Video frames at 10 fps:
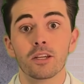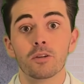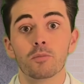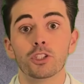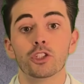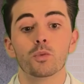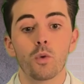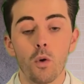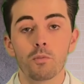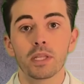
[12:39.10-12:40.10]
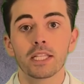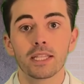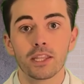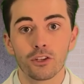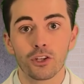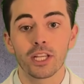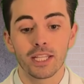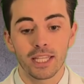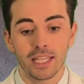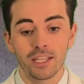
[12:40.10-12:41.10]
but you won't be
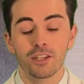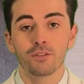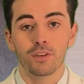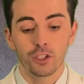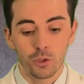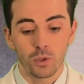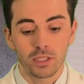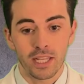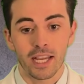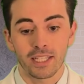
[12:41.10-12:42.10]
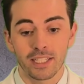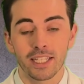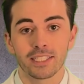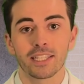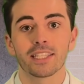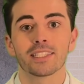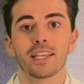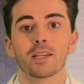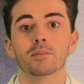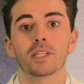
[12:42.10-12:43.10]
learning the individual techniques at the
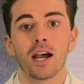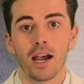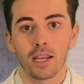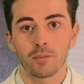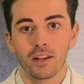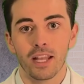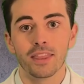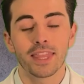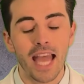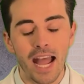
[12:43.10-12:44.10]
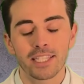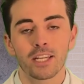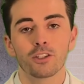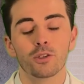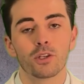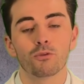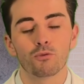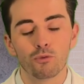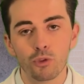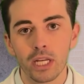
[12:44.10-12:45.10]
same time. And that's how you
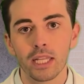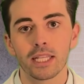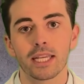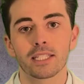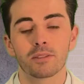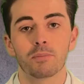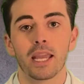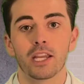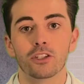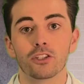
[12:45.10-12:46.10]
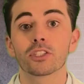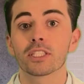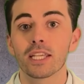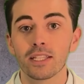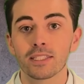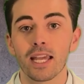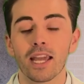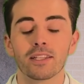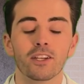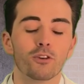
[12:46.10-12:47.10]
can really expand your skill
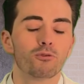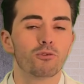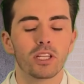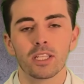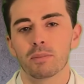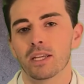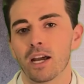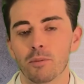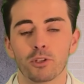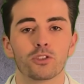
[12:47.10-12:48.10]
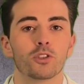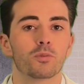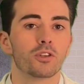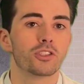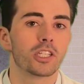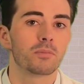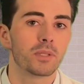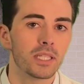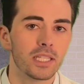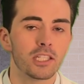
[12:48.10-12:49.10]
set, really become a super
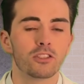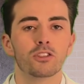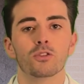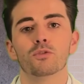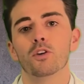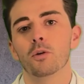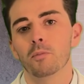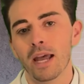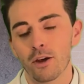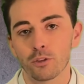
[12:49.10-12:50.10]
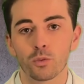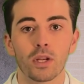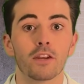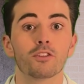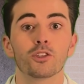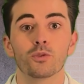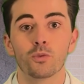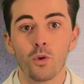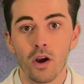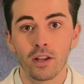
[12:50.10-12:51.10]
GP, do full mouse, whatever you
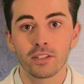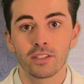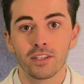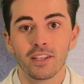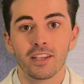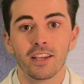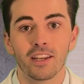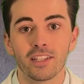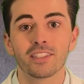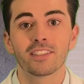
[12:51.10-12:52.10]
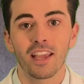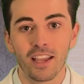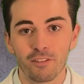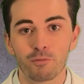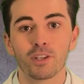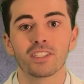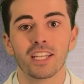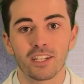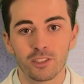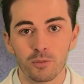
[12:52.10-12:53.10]
want in a safe,
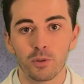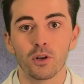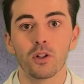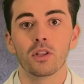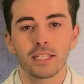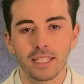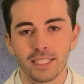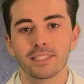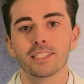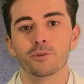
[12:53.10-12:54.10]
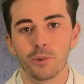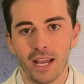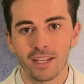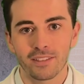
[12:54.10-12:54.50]
predictable, easy way.